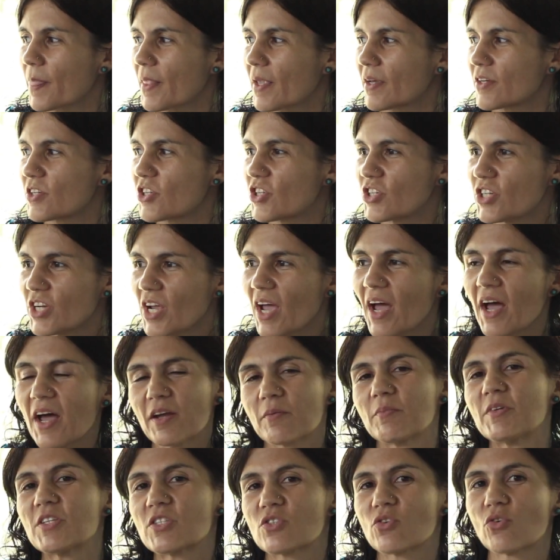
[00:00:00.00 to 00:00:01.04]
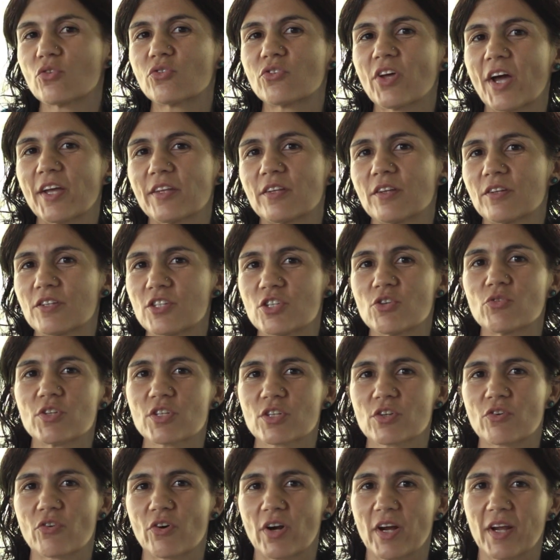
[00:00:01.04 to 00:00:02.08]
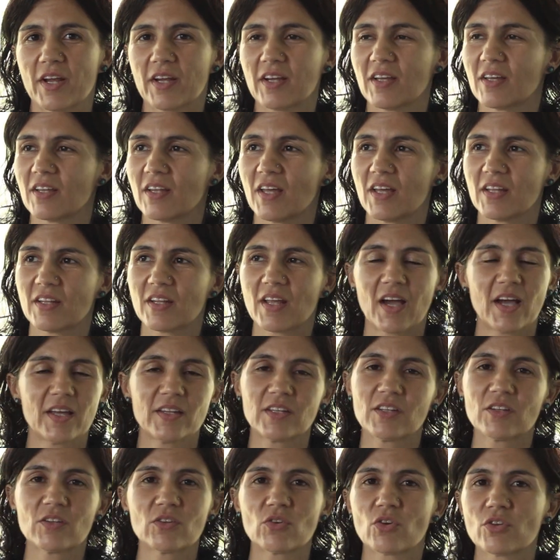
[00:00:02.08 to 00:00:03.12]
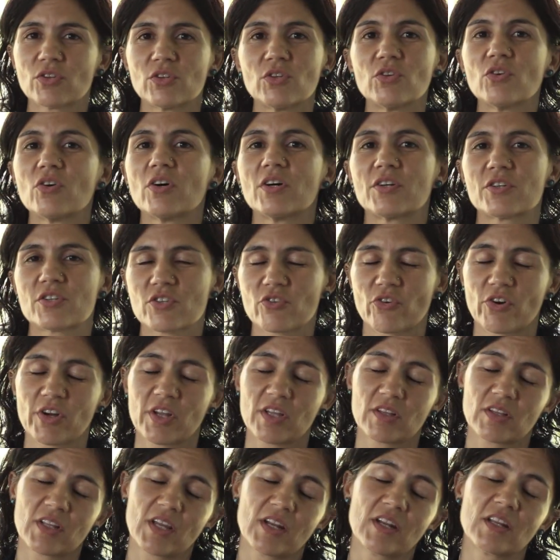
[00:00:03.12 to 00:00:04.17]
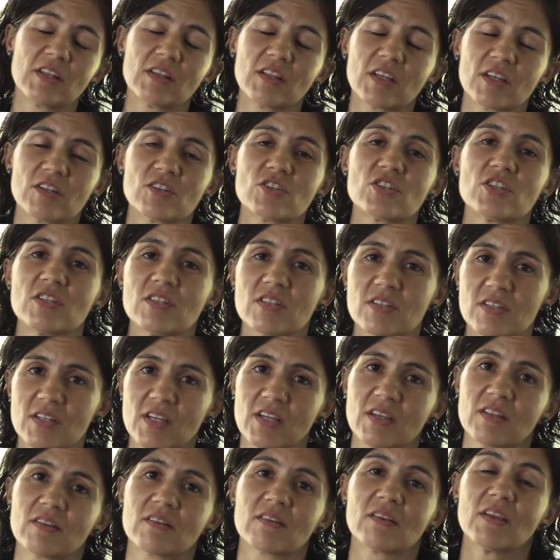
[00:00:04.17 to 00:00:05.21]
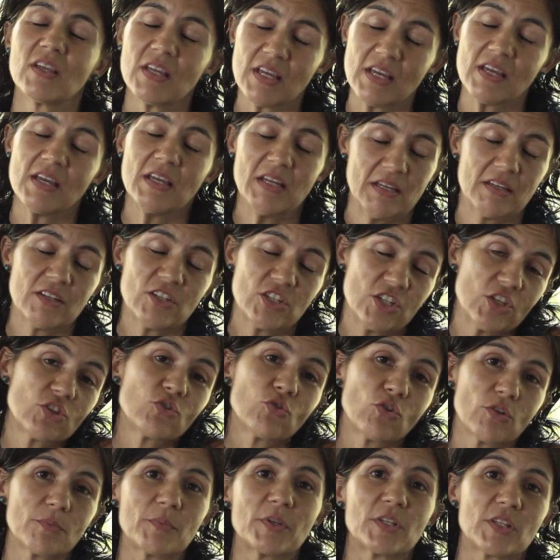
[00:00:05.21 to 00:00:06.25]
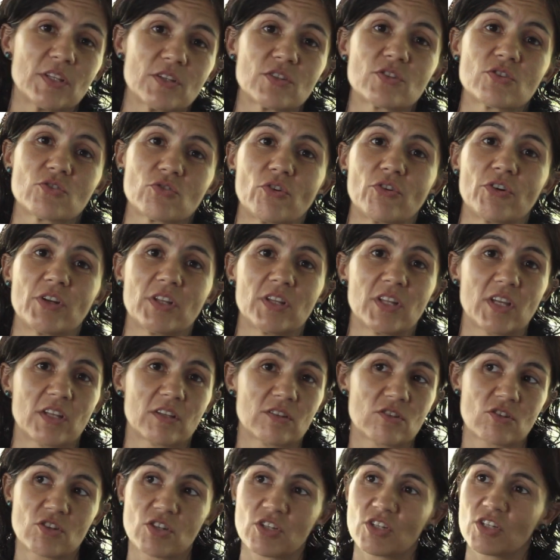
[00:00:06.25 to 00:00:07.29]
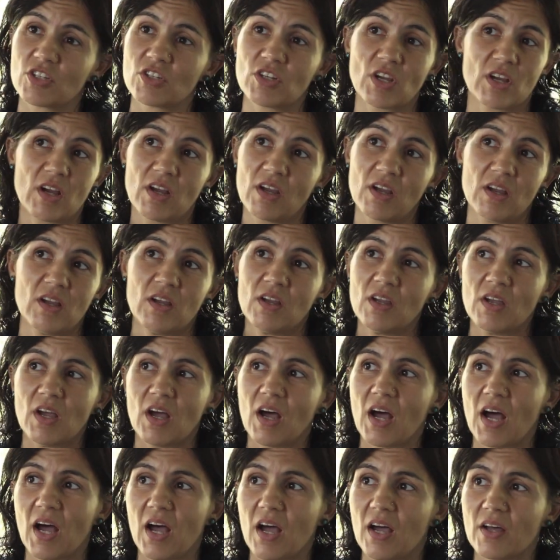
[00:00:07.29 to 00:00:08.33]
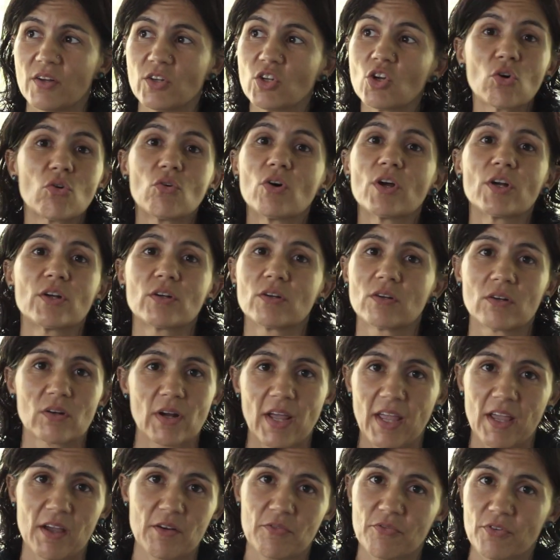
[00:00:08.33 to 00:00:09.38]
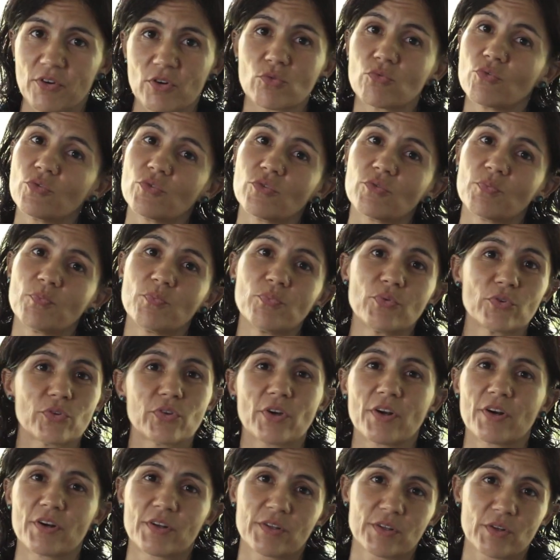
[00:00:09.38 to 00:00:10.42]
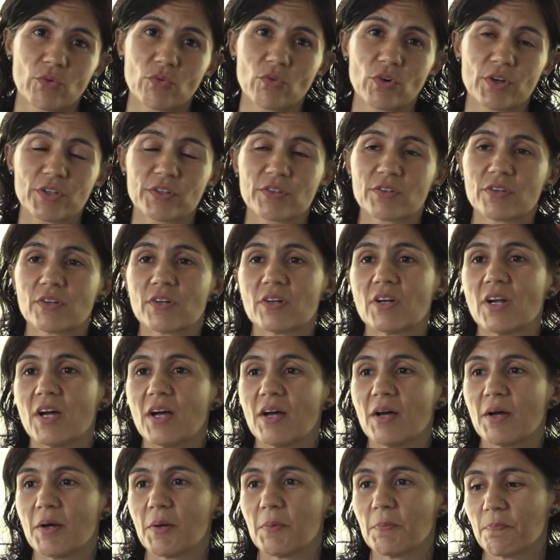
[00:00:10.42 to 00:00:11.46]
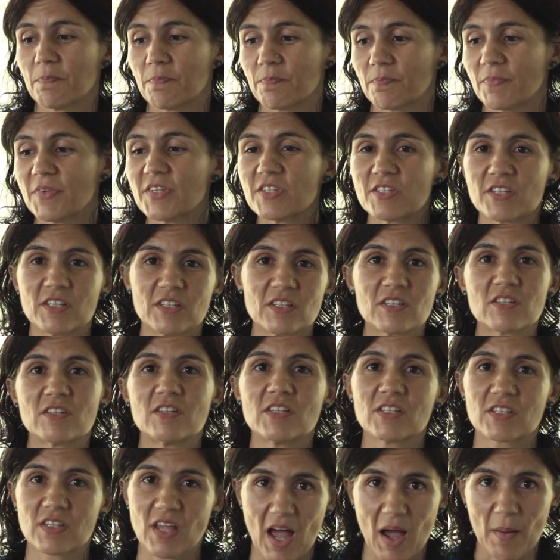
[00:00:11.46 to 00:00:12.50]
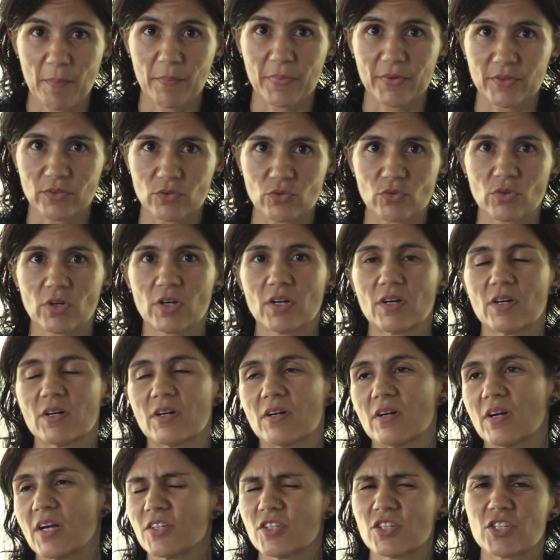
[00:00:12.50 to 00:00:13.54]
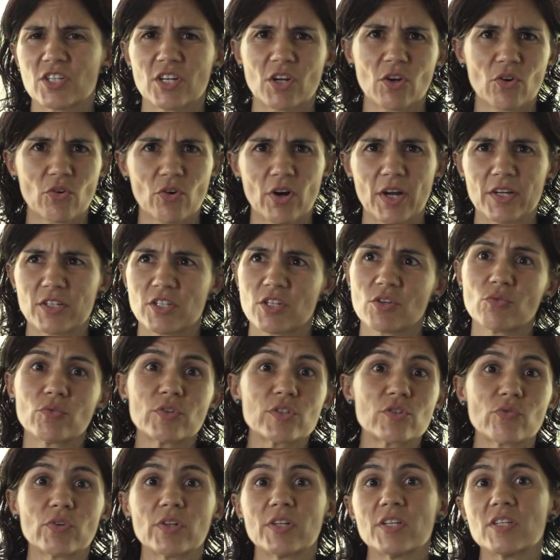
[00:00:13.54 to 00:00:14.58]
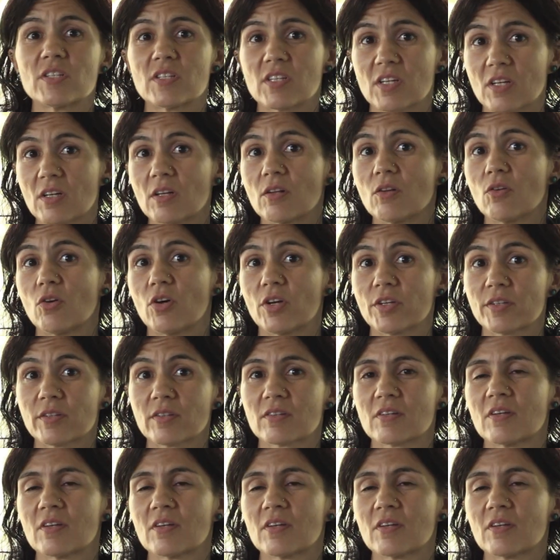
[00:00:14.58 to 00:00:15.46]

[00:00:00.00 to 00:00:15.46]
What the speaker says: she hugged me so tight, and she was crying, and I did not know her story. And then in the end, she told me this story that no one ever could put her underwater since this happened to her, and she cried. She was releasing a lot.